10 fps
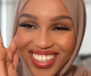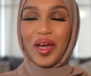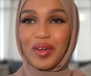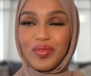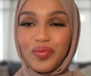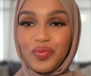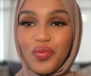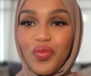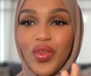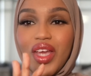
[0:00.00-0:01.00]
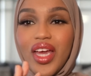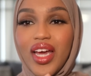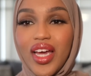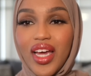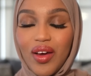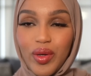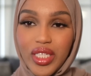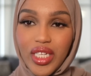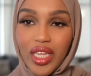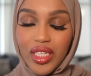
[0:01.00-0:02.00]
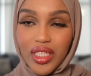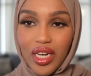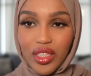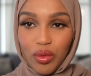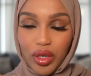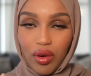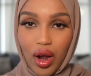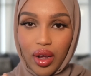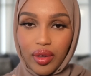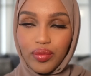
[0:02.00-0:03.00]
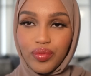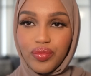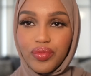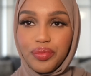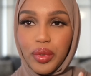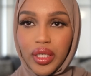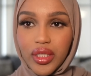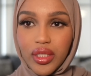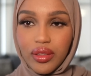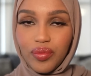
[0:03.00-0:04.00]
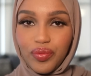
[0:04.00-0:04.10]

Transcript: okay, I wanna say this and I don't wanna cry, but